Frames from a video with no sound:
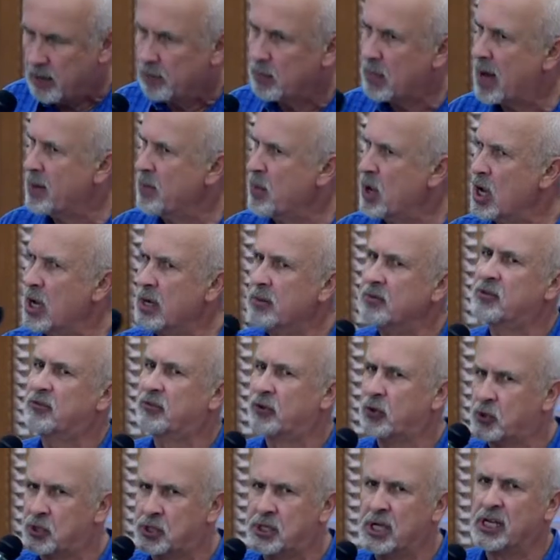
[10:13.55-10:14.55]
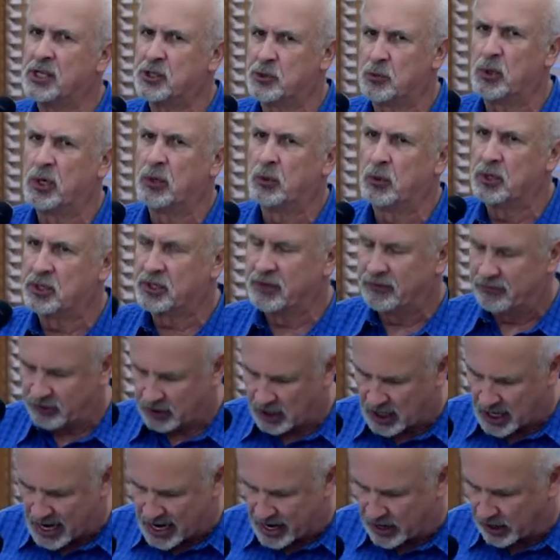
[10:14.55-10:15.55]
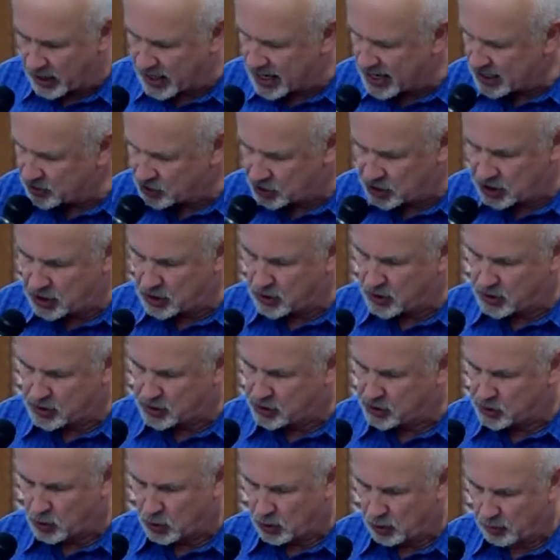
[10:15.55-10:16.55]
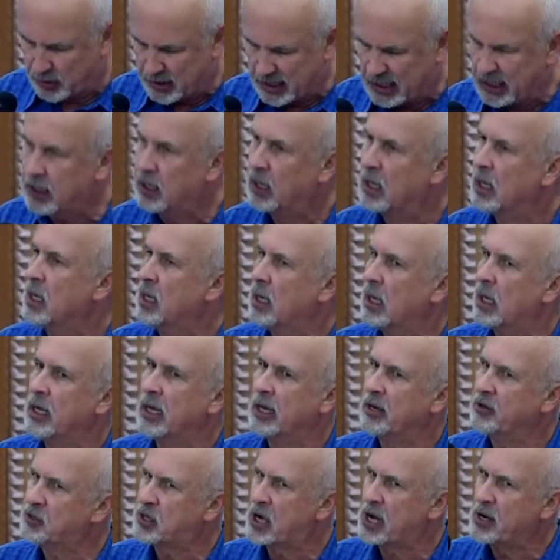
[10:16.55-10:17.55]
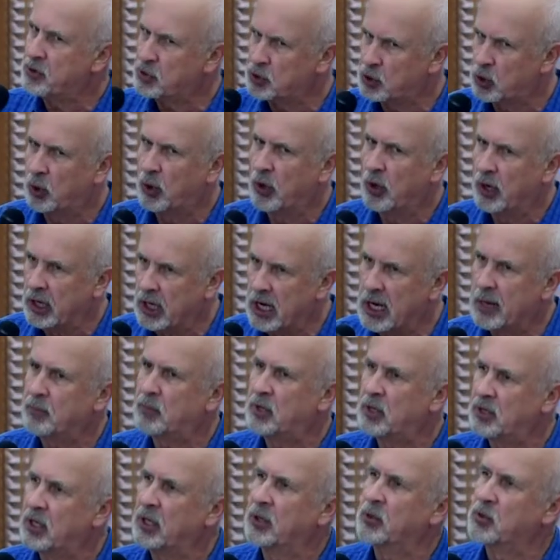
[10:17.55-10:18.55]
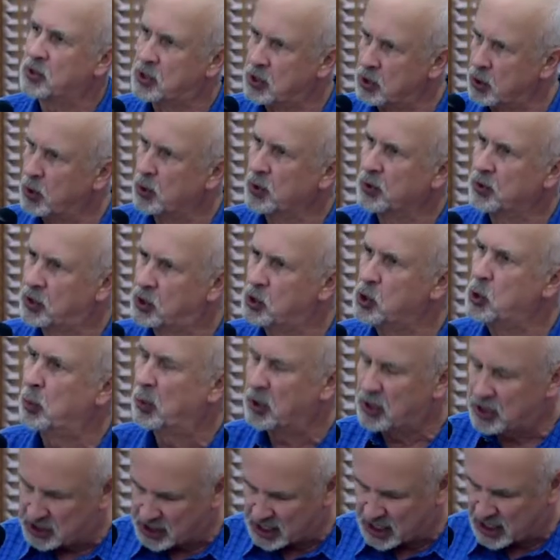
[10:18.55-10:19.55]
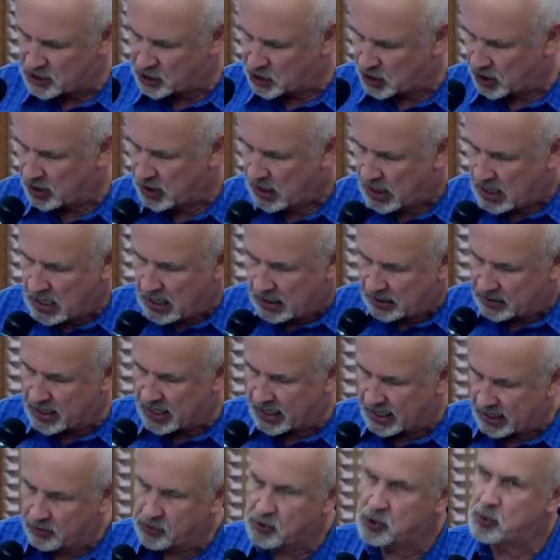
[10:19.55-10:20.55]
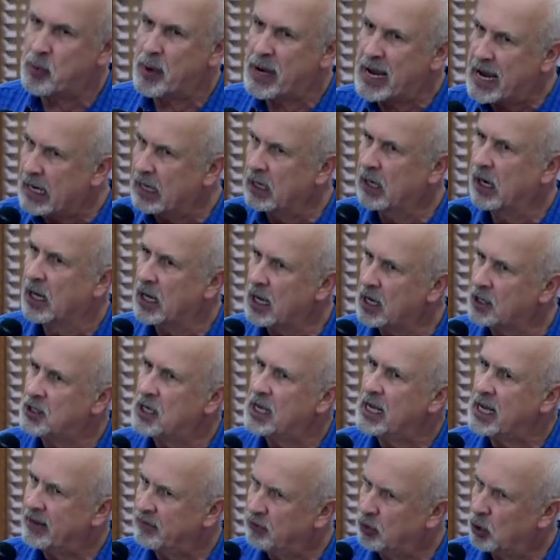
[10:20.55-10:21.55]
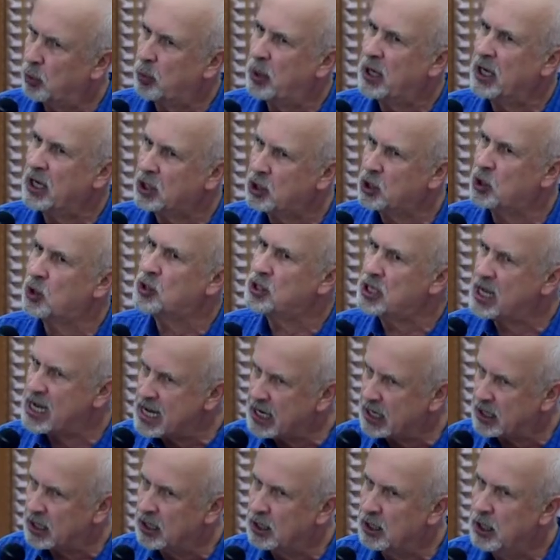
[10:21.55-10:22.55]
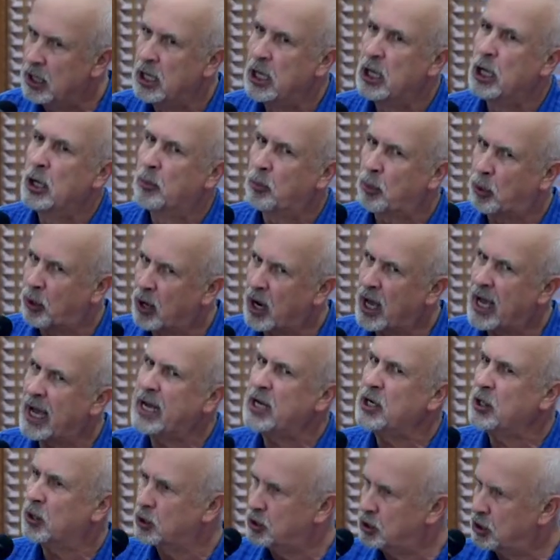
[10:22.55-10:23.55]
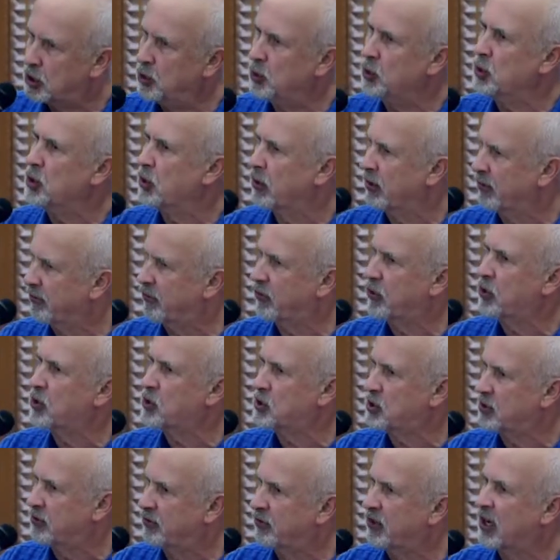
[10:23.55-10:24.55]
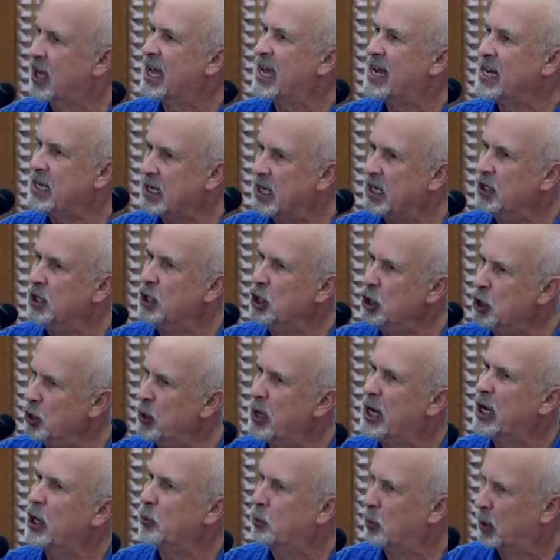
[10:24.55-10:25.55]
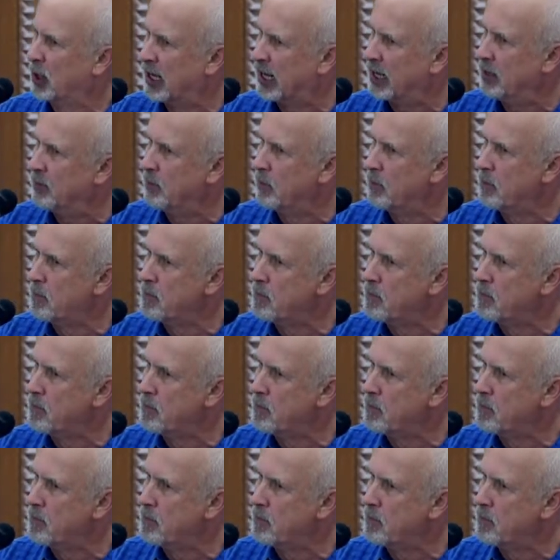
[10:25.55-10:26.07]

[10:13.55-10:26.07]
my mom's first husband was a flyer, and she always told me as I was growing up that there was an old superstition that it was bad luck to have your picture taken prior to your first flight in a new airplane.